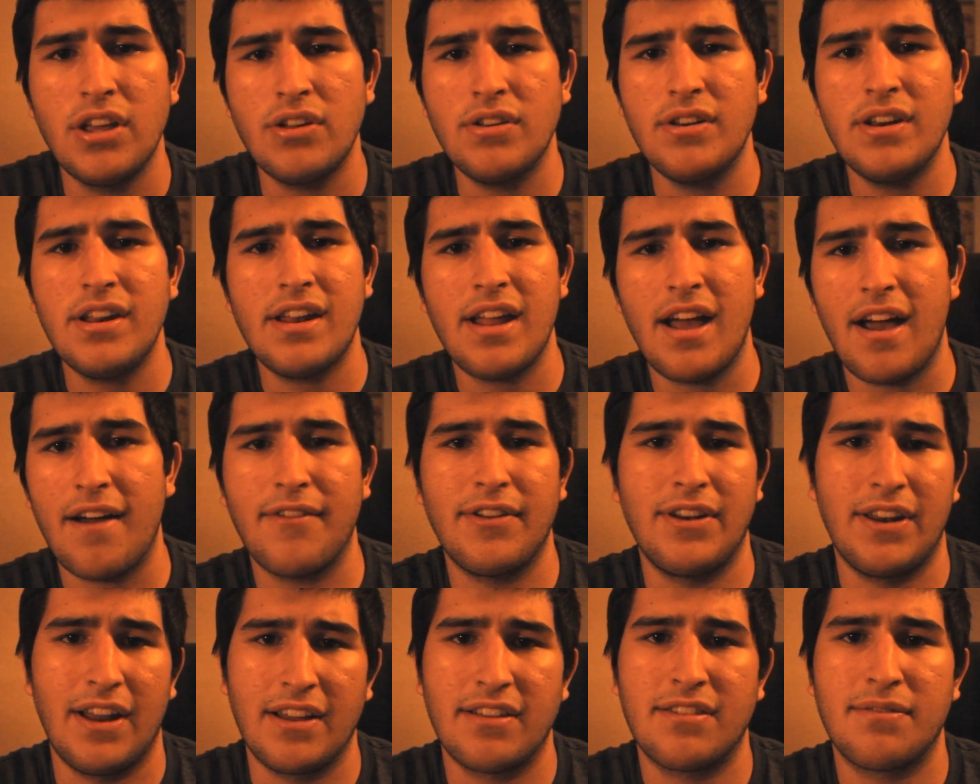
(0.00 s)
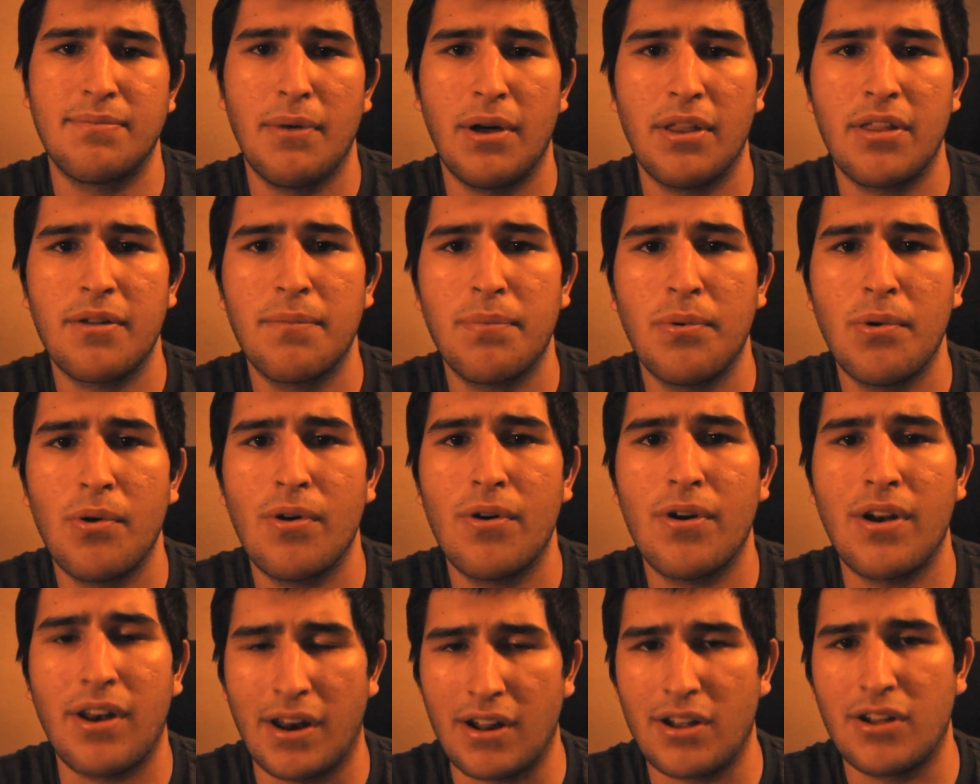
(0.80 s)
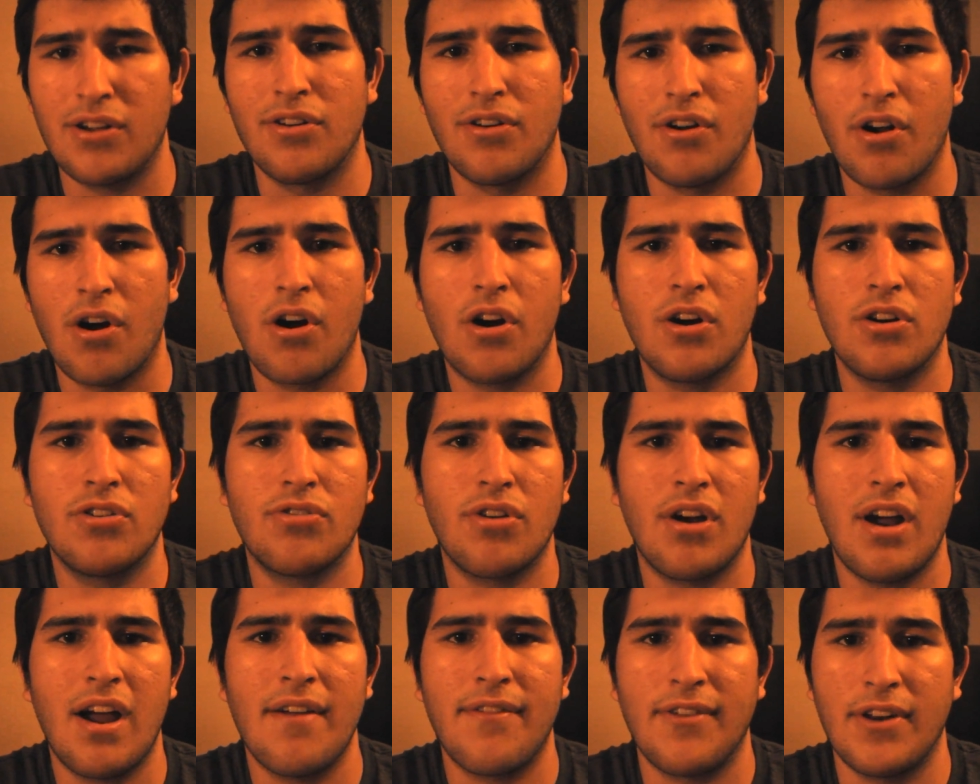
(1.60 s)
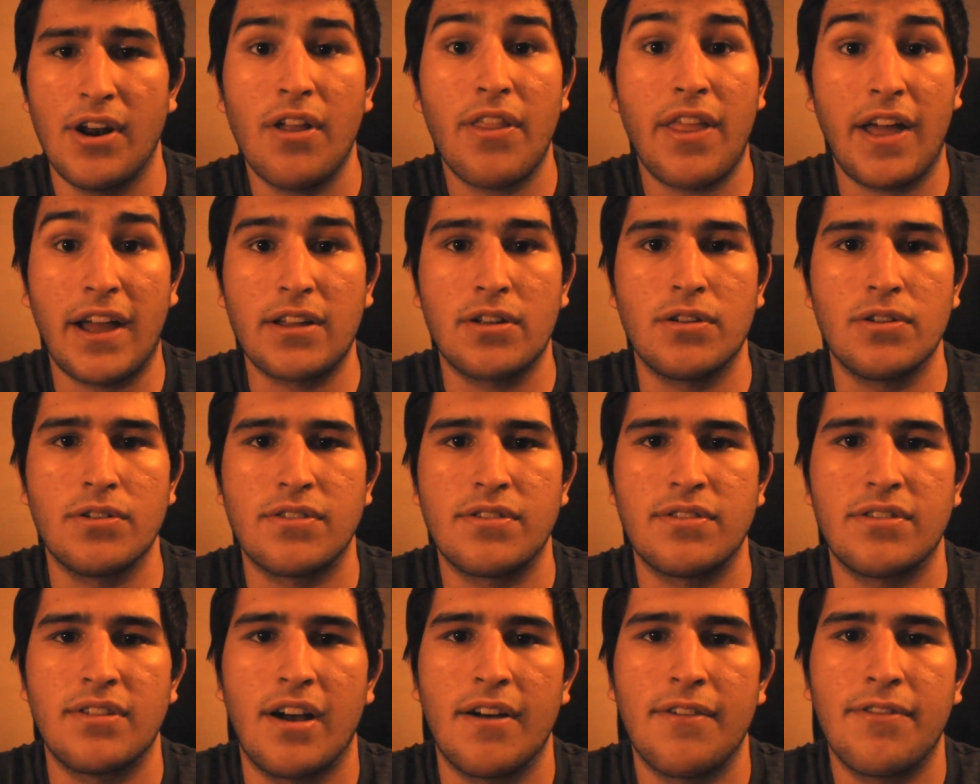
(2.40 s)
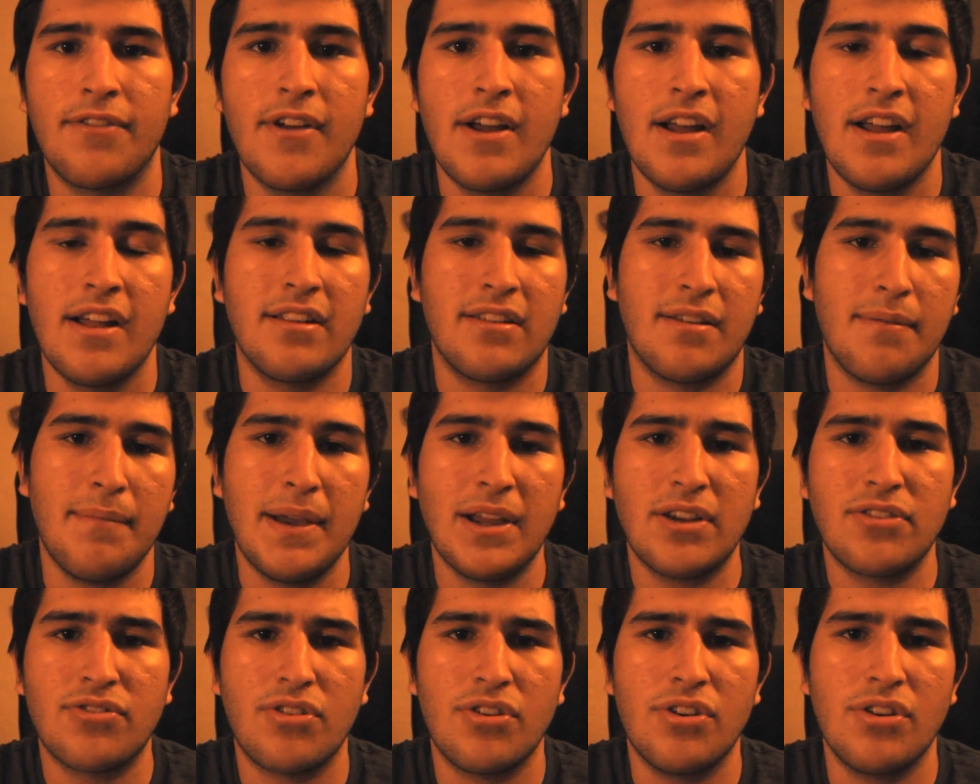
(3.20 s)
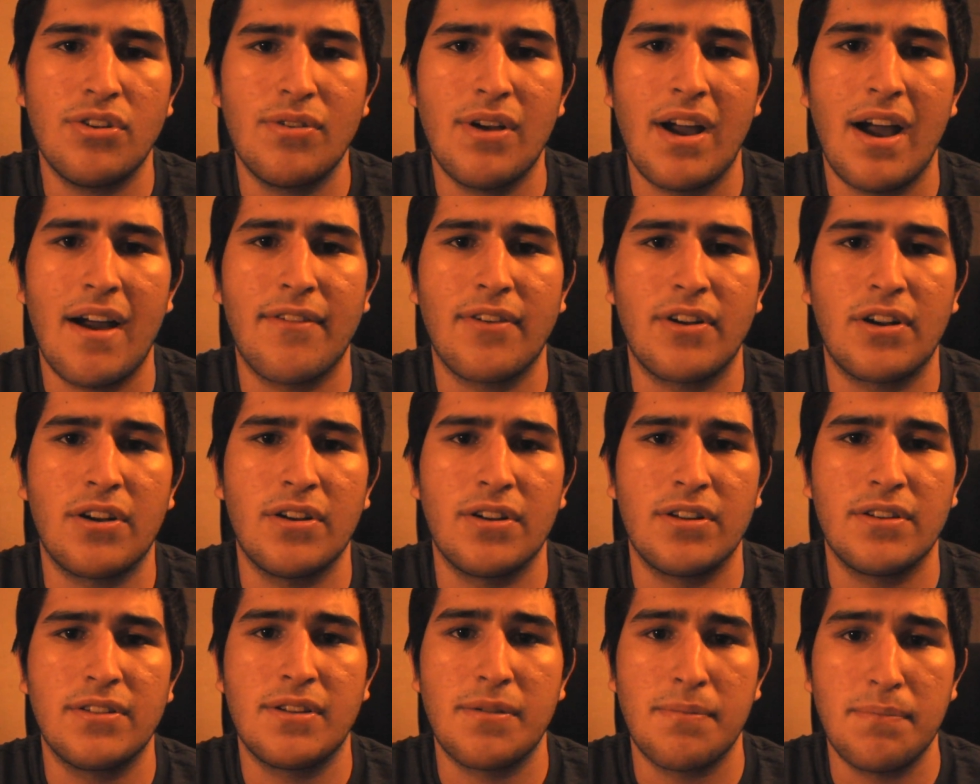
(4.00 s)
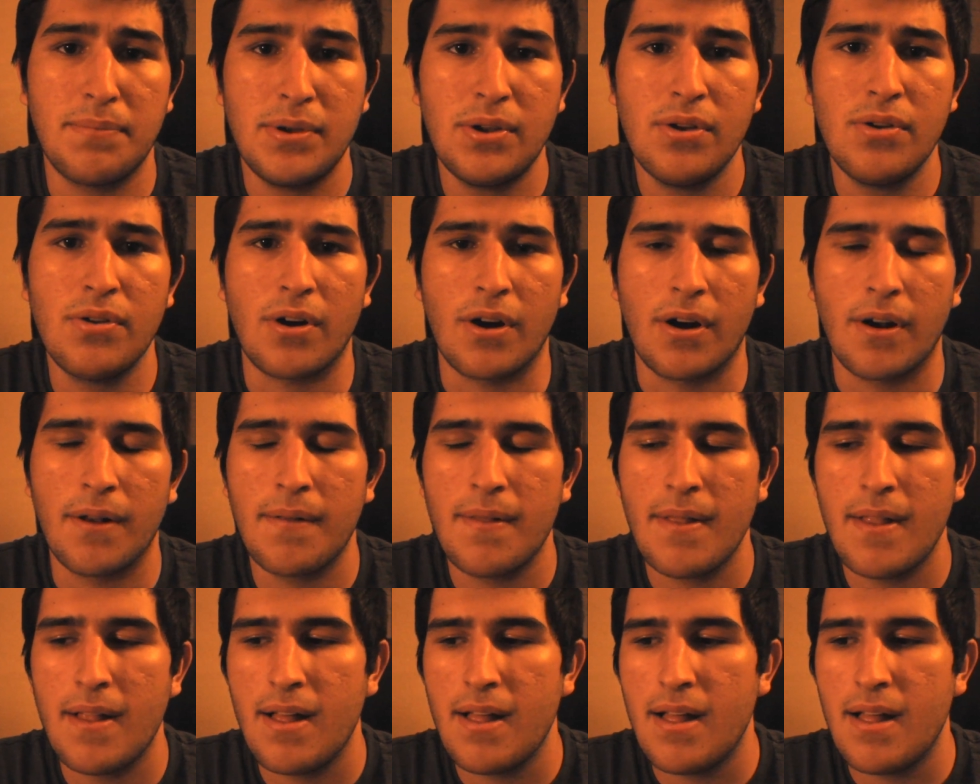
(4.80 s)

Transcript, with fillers: You need to have a nice motherboard and a good hard drive and all that good stuff to make sure you have a good computer.